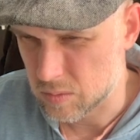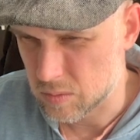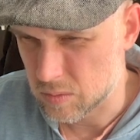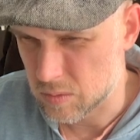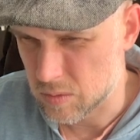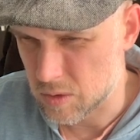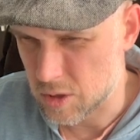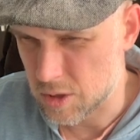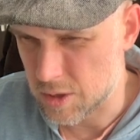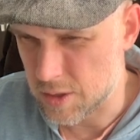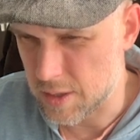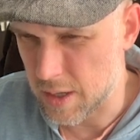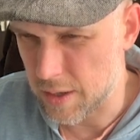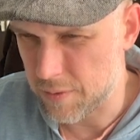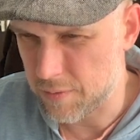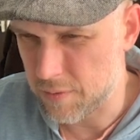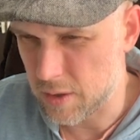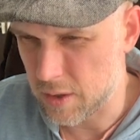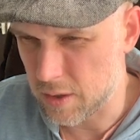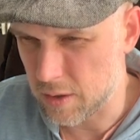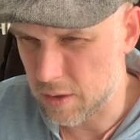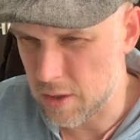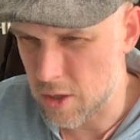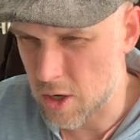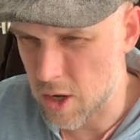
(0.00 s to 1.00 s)
It's
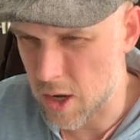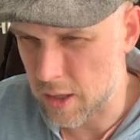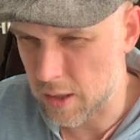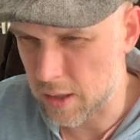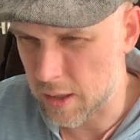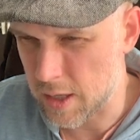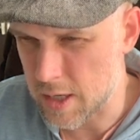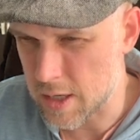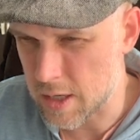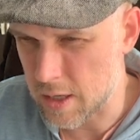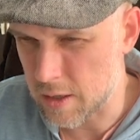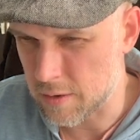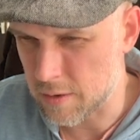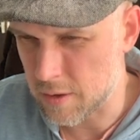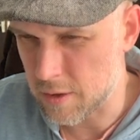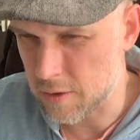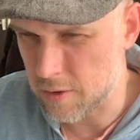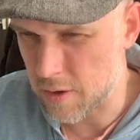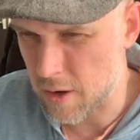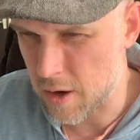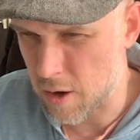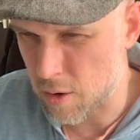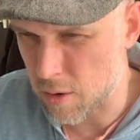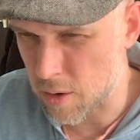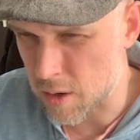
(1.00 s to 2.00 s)
definitely not liking this
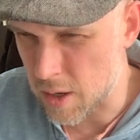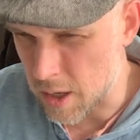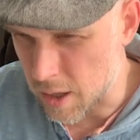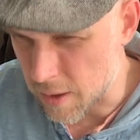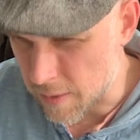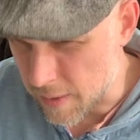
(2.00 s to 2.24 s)
area,